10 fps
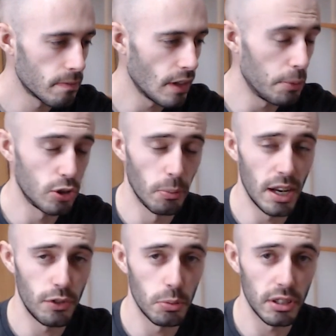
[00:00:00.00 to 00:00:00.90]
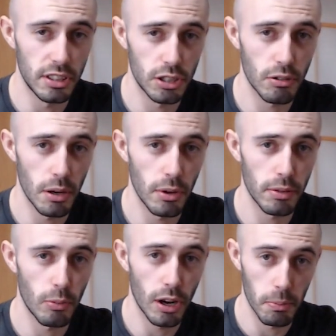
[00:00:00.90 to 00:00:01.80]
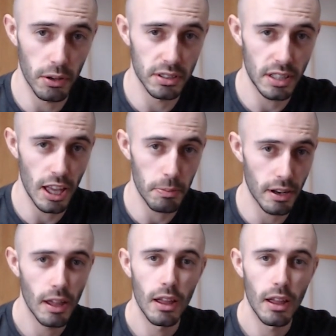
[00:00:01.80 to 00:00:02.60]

I'm sure many of you will disagree with what I'm about to say, but